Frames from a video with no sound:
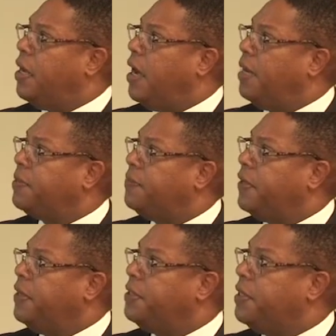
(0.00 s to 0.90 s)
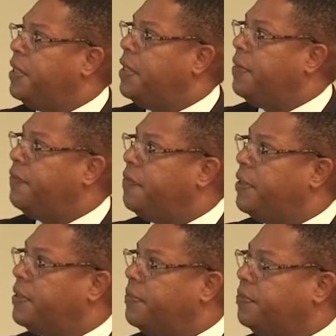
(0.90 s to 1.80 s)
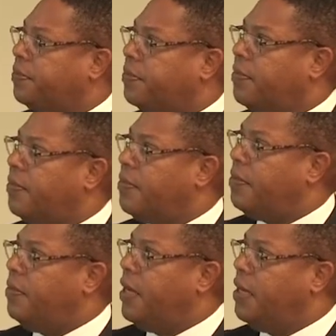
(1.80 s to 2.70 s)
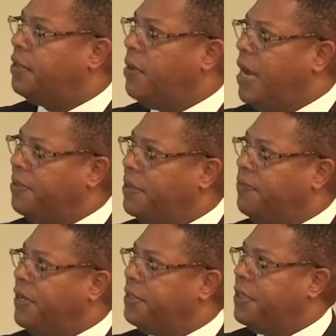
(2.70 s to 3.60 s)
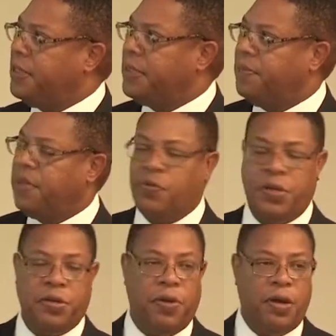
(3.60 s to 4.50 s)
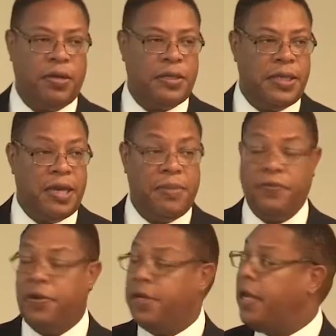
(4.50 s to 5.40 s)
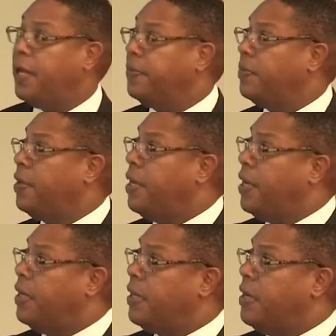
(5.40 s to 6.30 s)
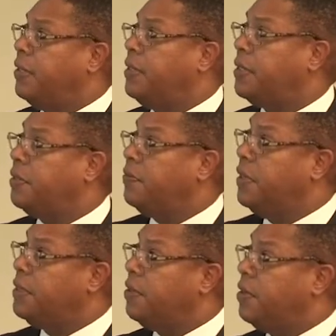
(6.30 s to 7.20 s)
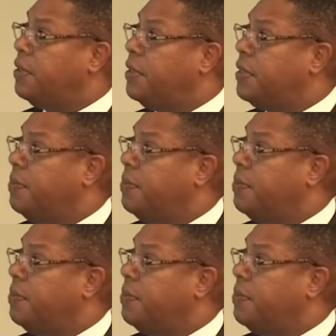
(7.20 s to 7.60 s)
Observation and inference. So observation is something we do all the time, every day. In the context of research, it's an